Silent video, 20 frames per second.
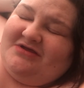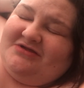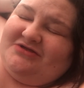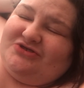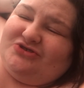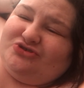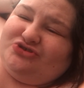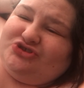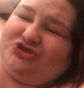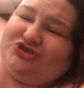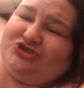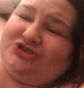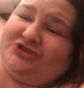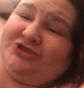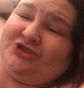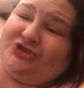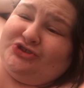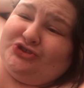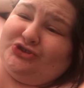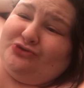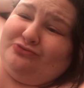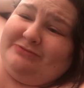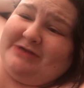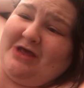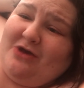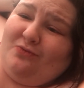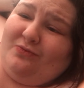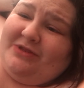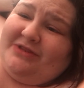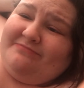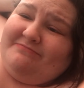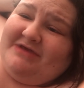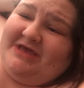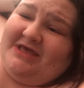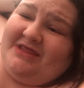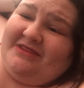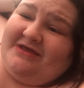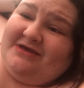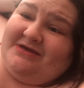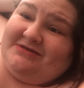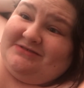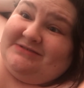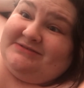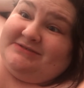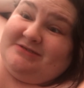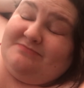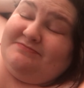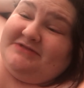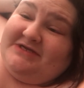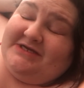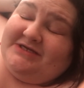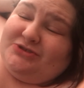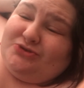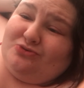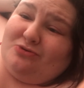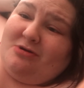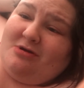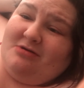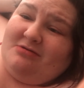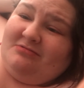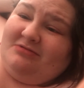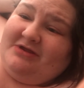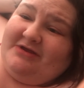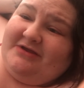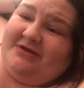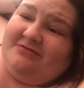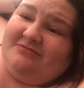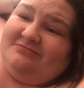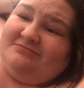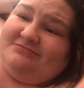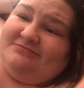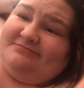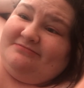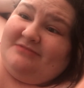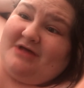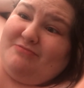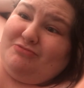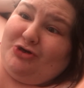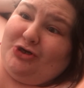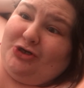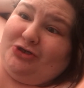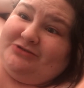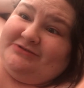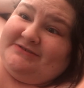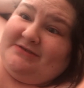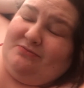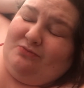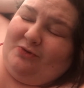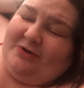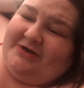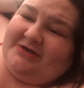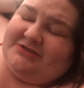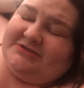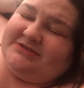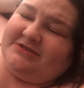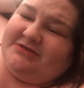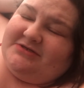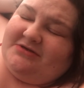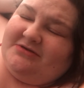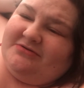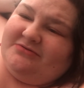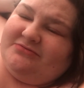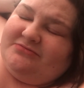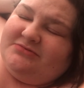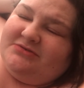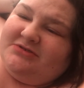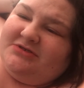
you should just assume now with me that something is wrong, like, I'm hurting somewhere, you know.